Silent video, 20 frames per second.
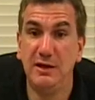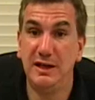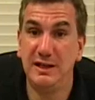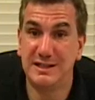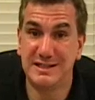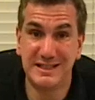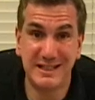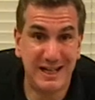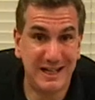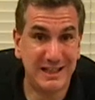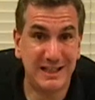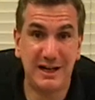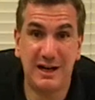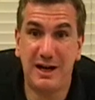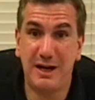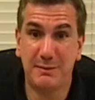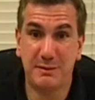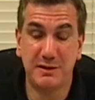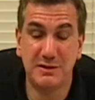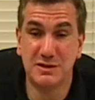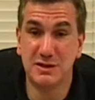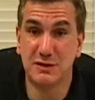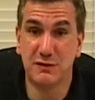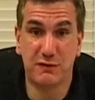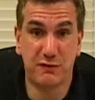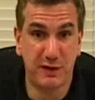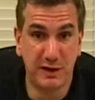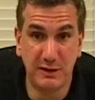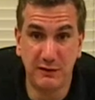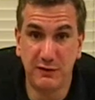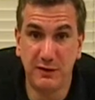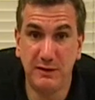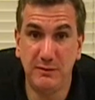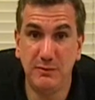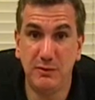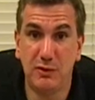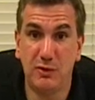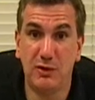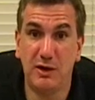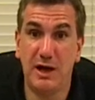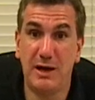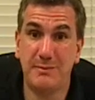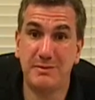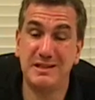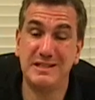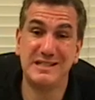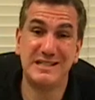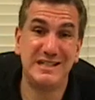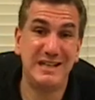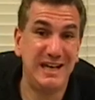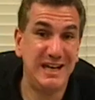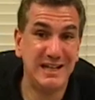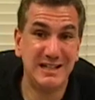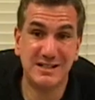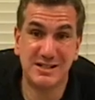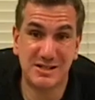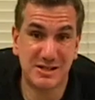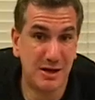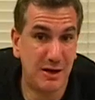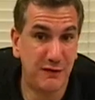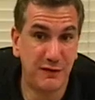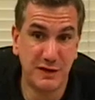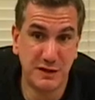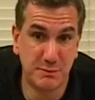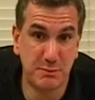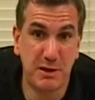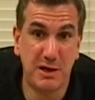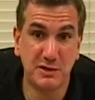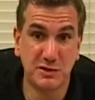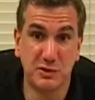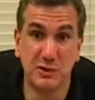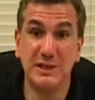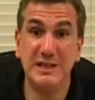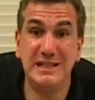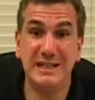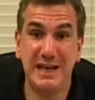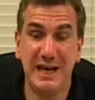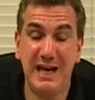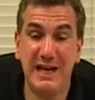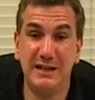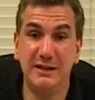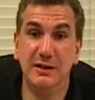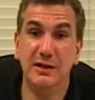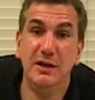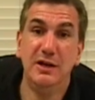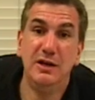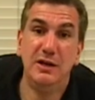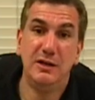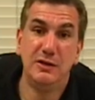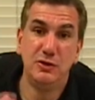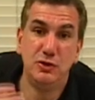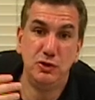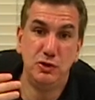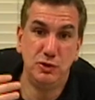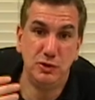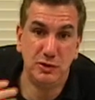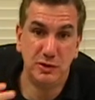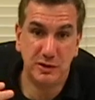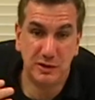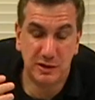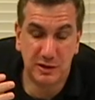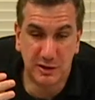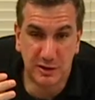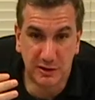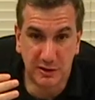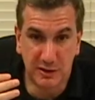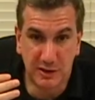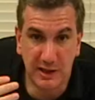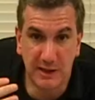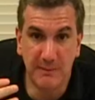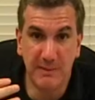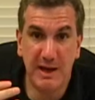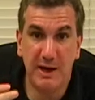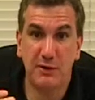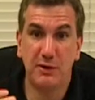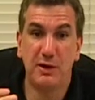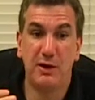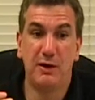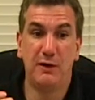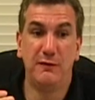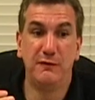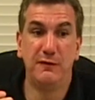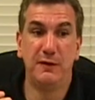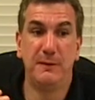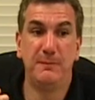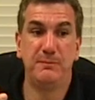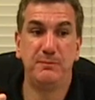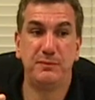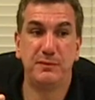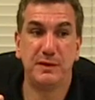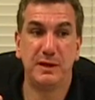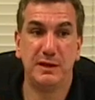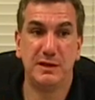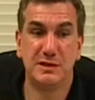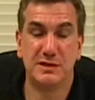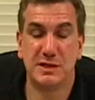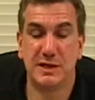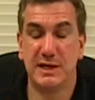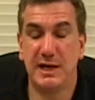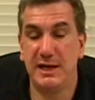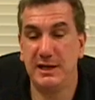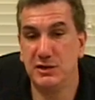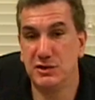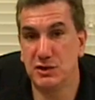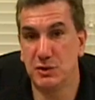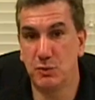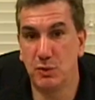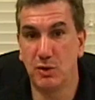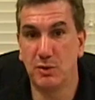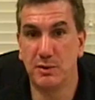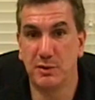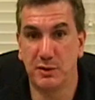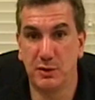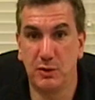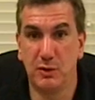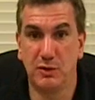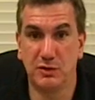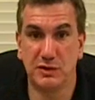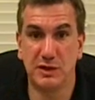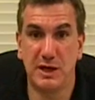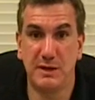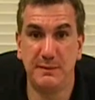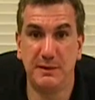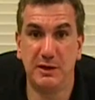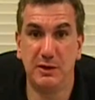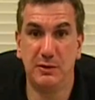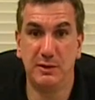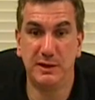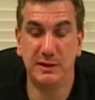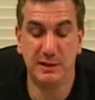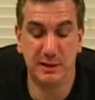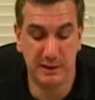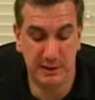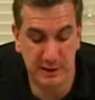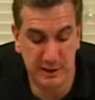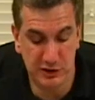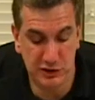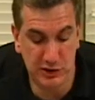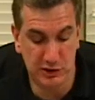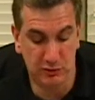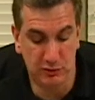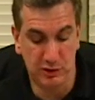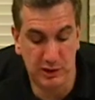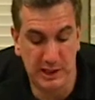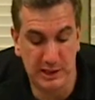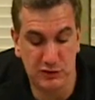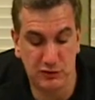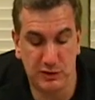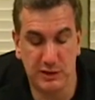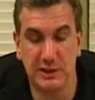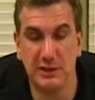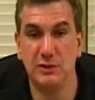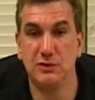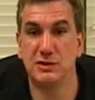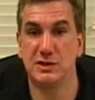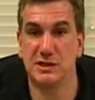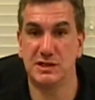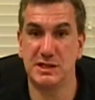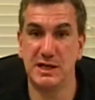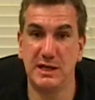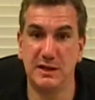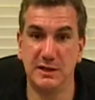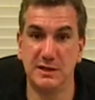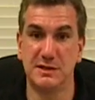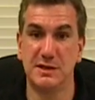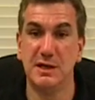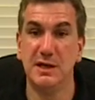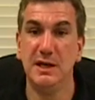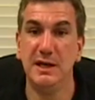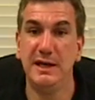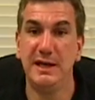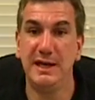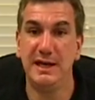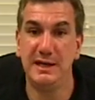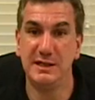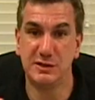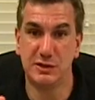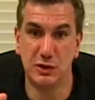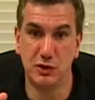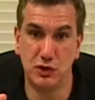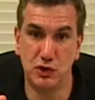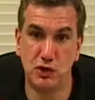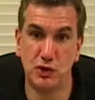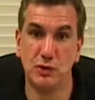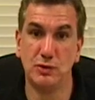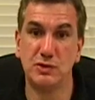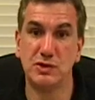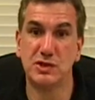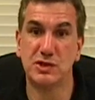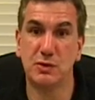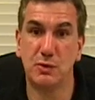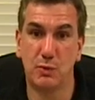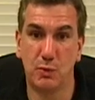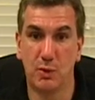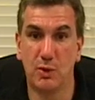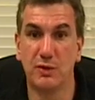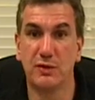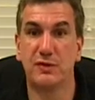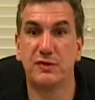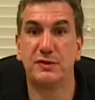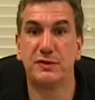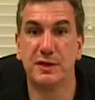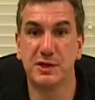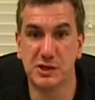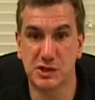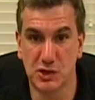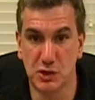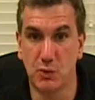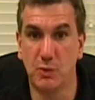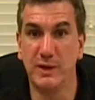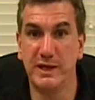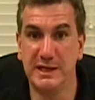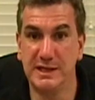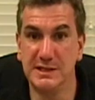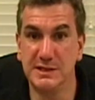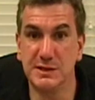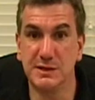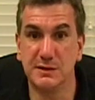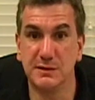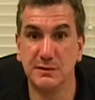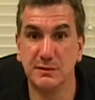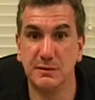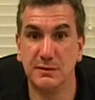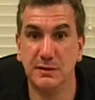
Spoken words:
It's not that Hopkins is afraid of him or Hopkins can't solve his puzzle. He can. The amount of, and this is a guy I used to work with a long time ago at General Electric that used to say this, is the juice worth the squeeze?